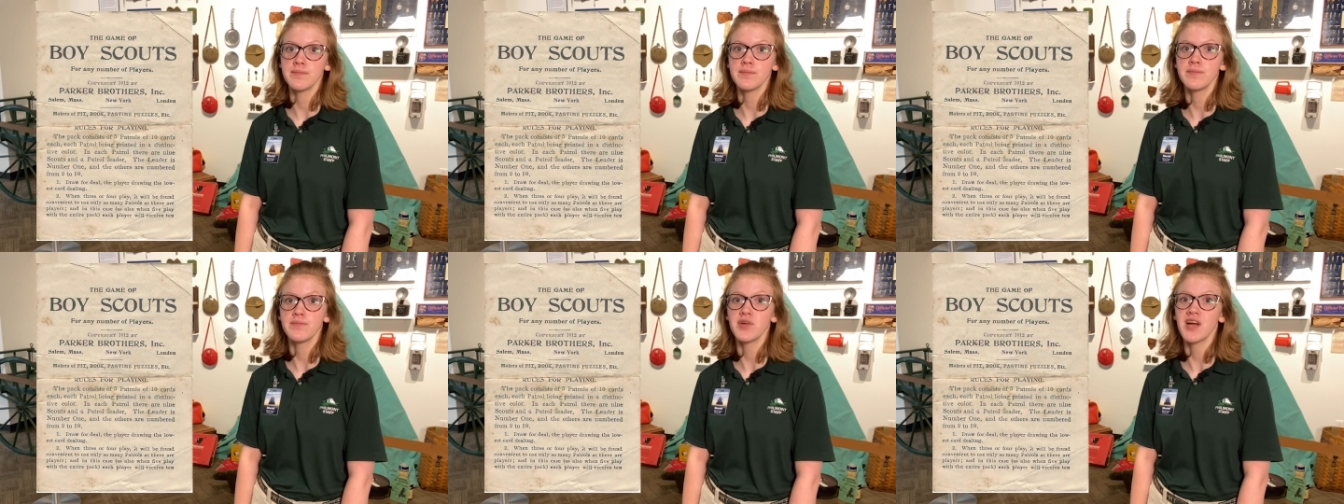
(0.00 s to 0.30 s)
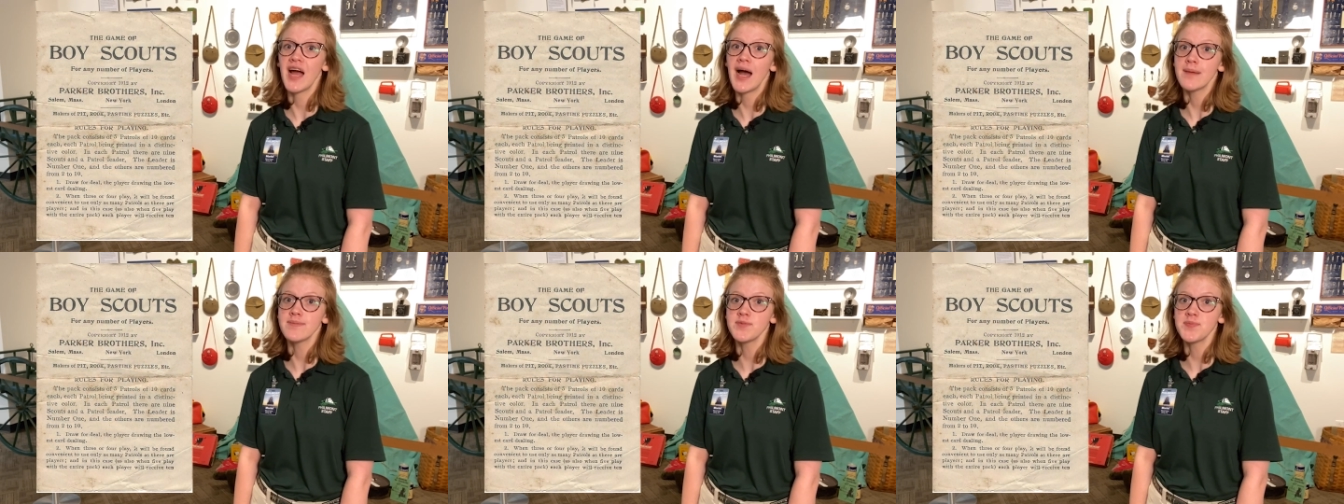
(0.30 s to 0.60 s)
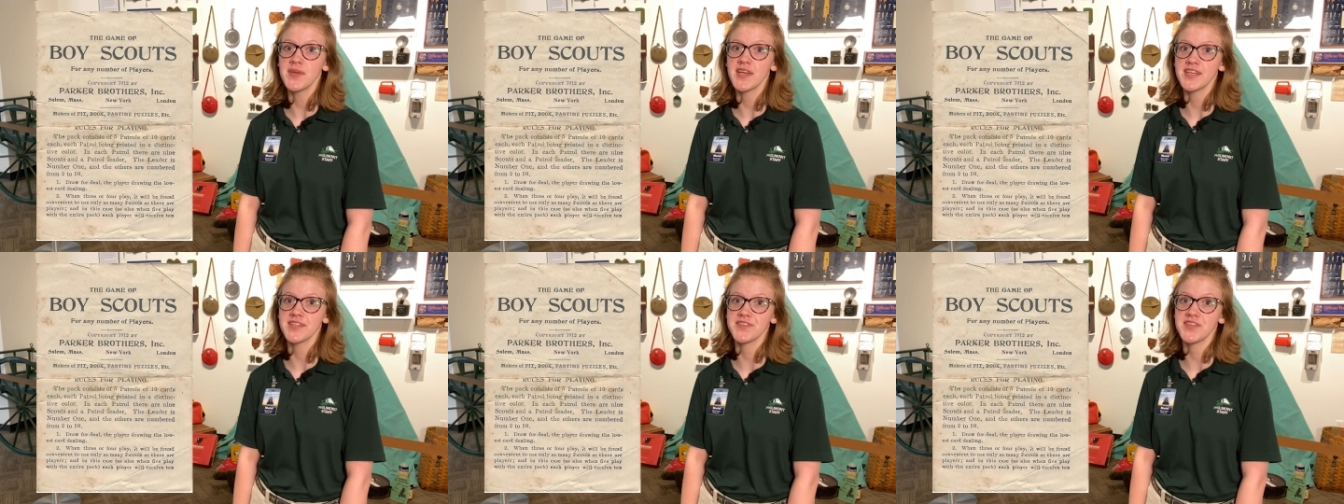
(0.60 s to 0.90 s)
perhaps
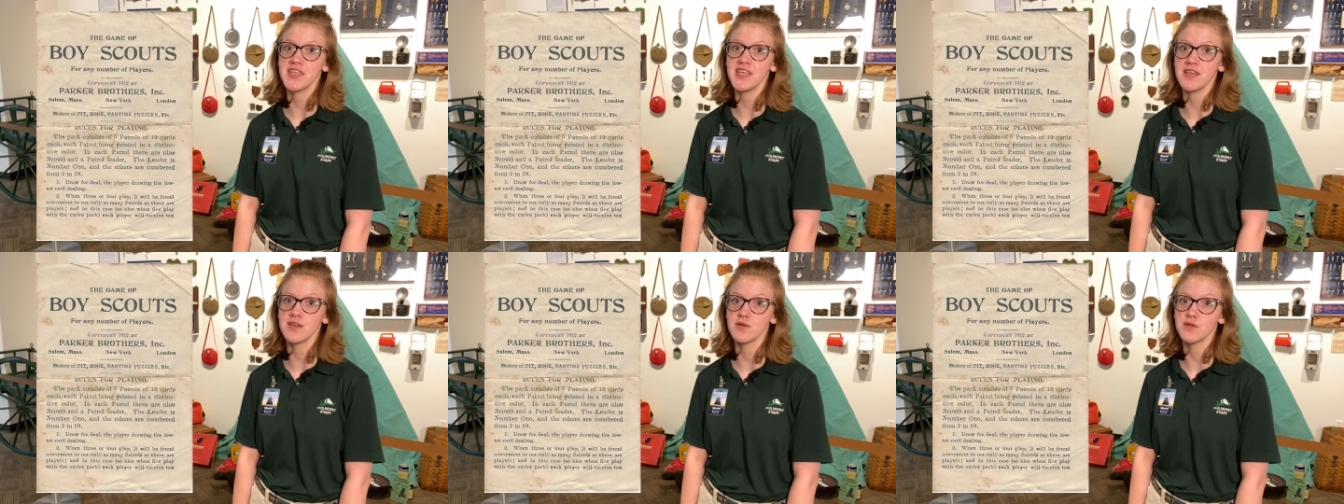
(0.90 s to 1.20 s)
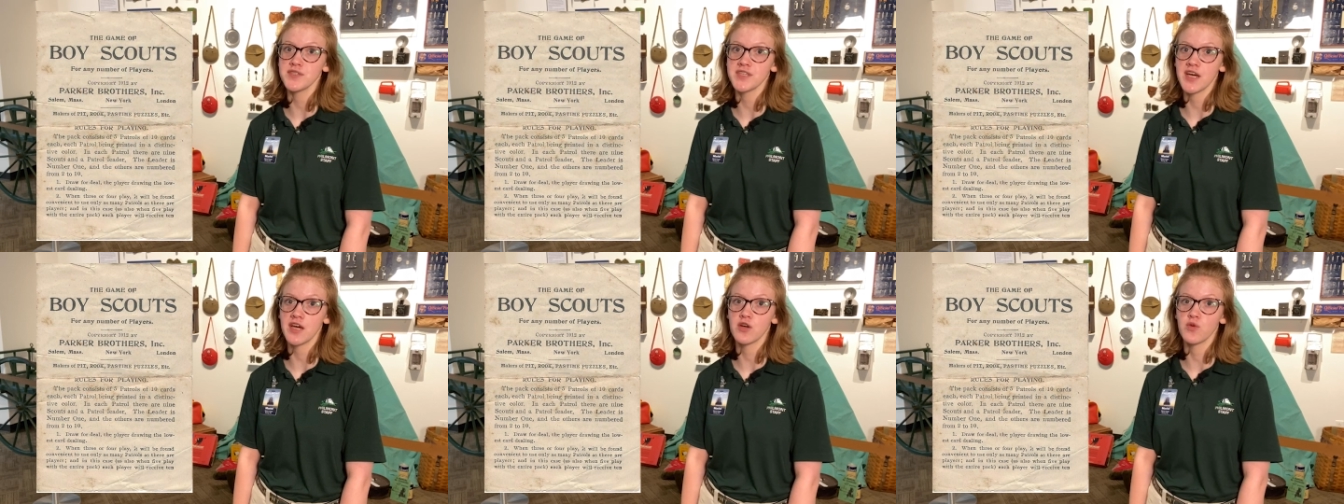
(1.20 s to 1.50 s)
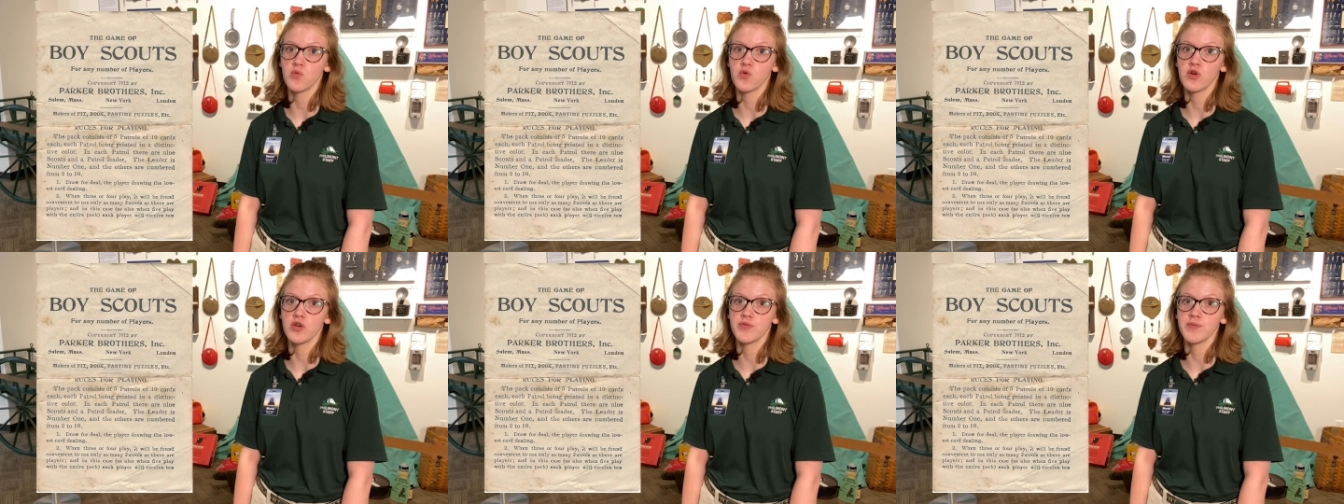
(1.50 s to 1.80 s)
because the Eagle Scout
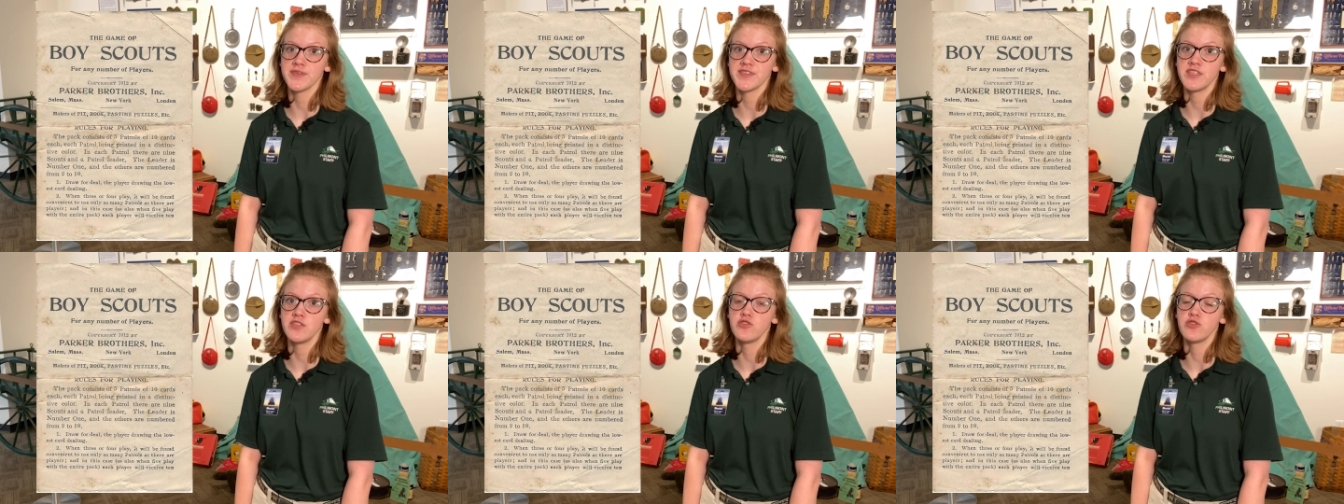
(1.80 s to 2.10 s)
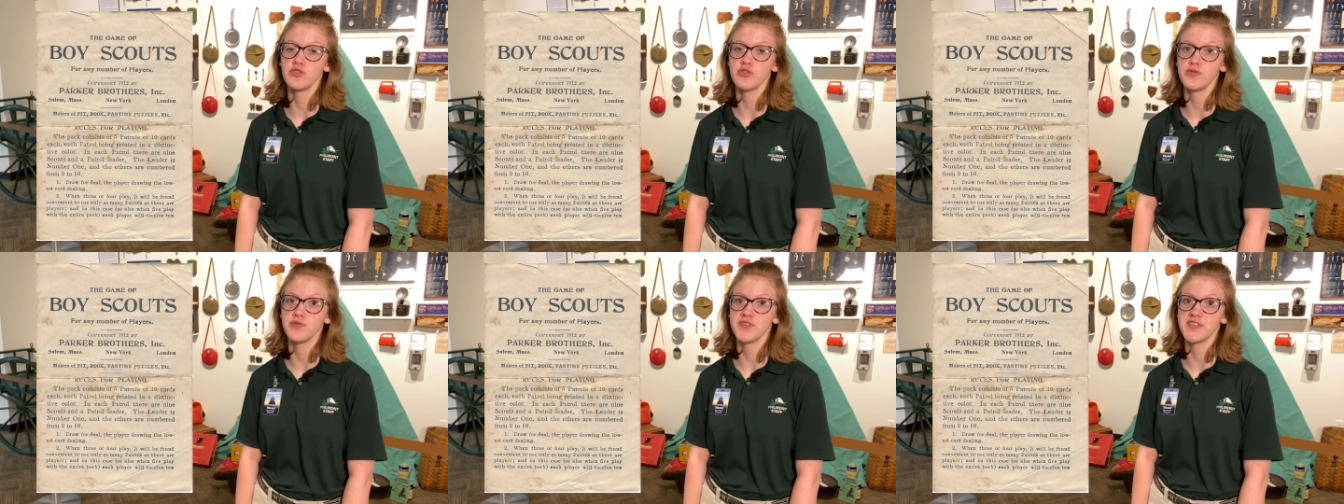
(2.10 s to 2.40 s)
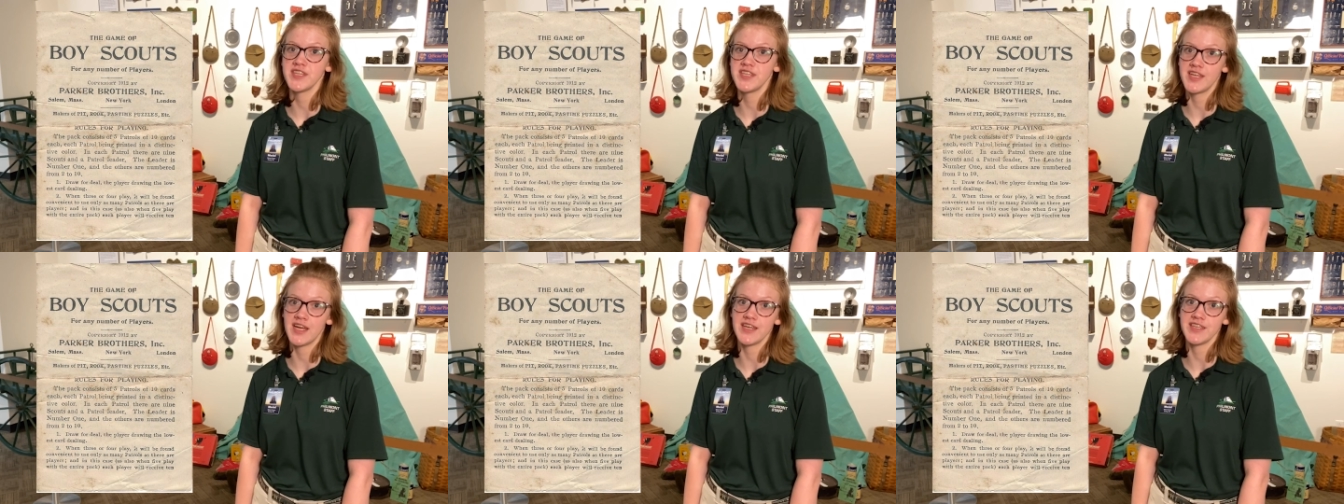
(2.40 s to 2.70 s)
Award was introduced
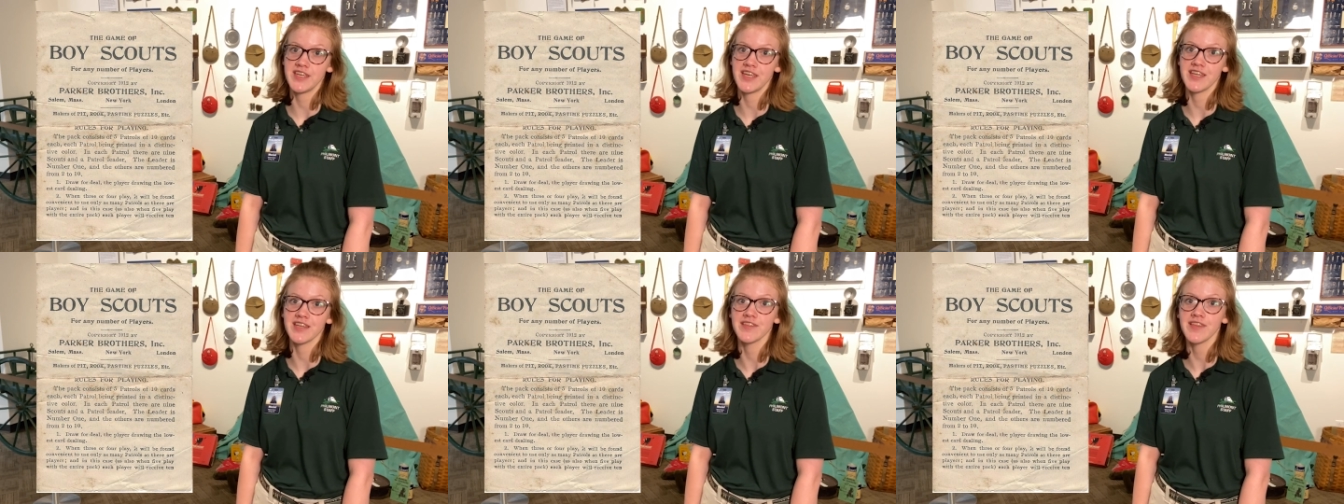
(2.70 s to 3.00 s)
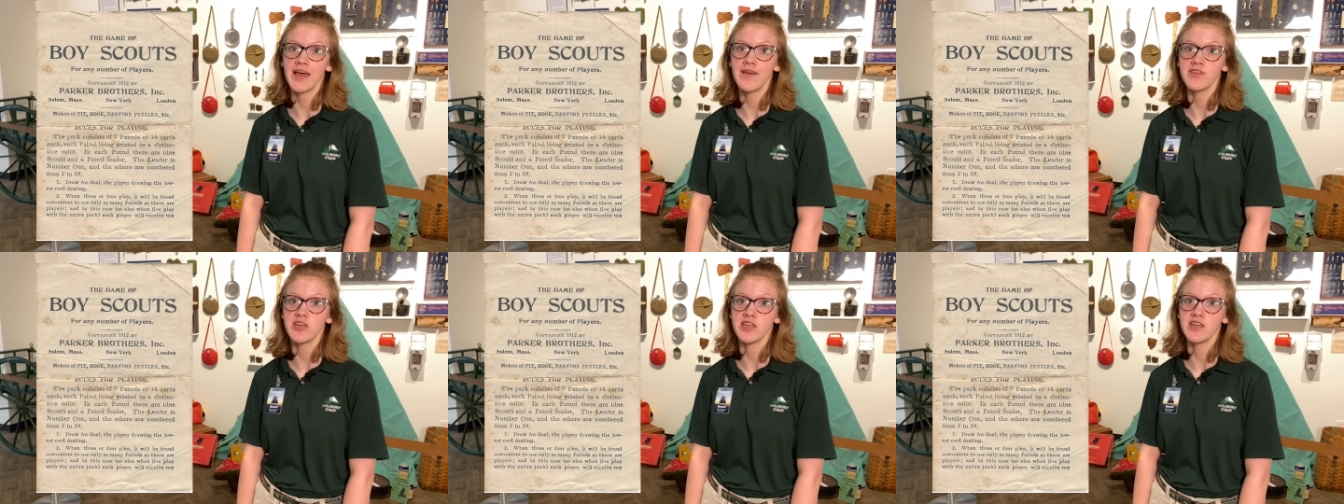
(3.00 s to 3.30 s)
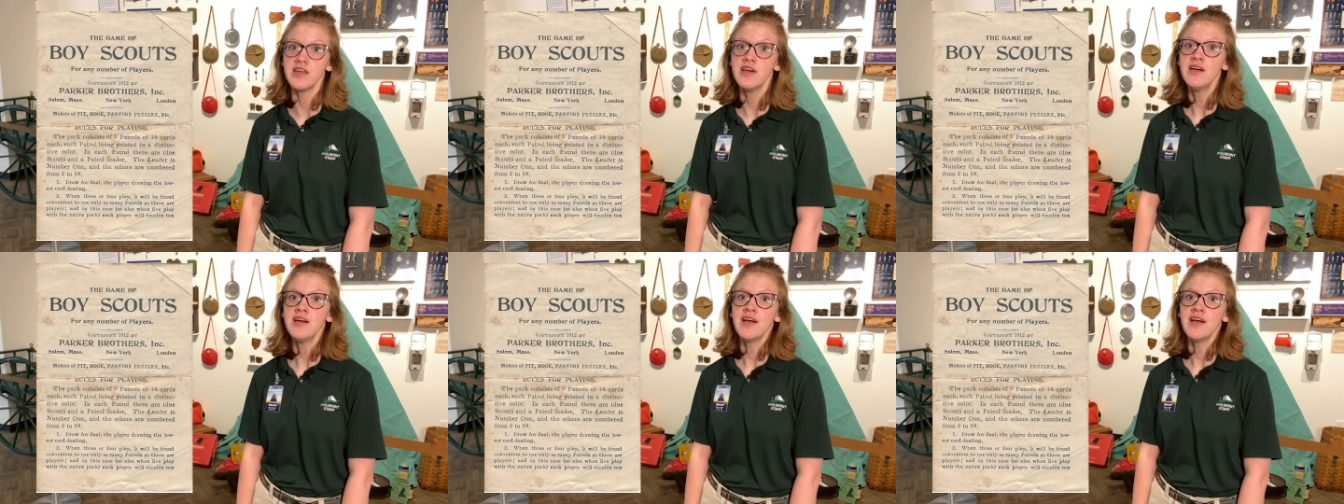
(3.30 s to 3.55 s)
in 1911